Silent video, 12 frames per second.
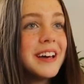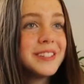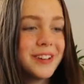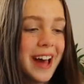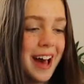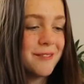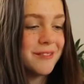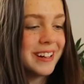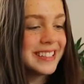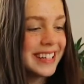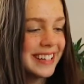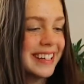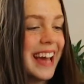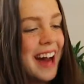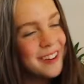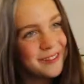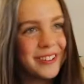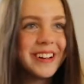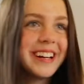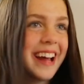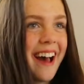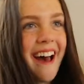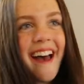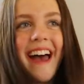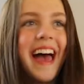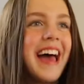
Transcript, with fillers: So I have friends like in California